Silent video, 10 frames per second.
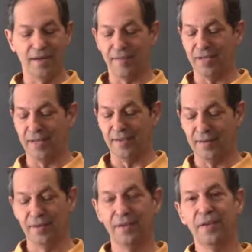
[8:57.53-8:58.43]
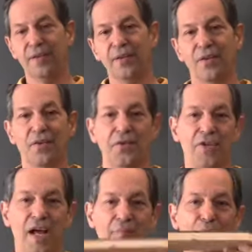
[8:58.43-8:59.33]
I've got the
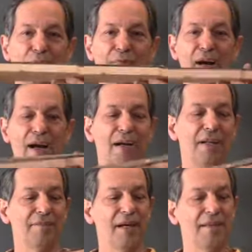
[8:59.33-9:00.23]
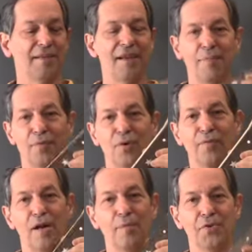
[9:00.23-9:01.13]
side profile, I've got the top
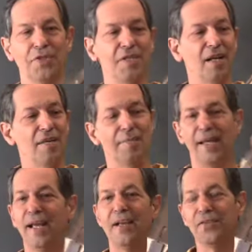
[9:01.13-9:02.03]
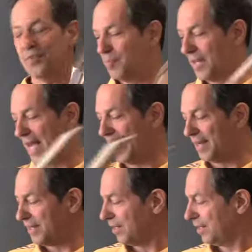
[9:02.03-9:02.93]
profile mostly done, peg head's
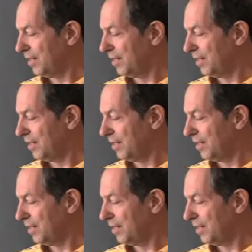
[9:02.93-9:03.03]
blank.